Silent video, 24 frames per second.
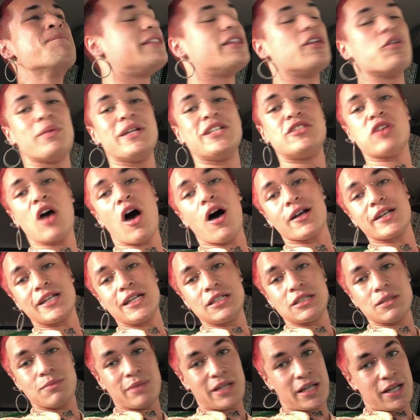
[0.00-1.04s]
They'll be
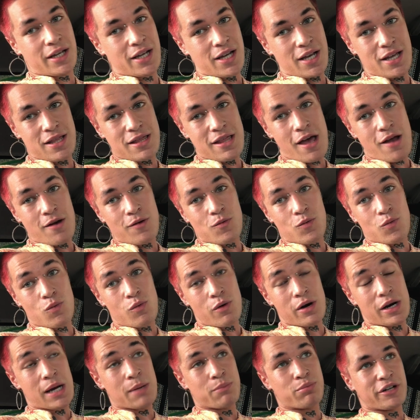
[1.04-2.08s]
talking to me, and then
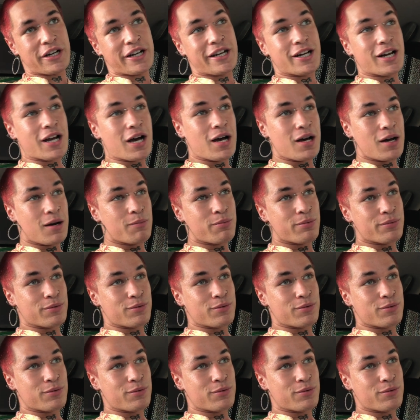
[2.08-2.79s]
when I bring it up,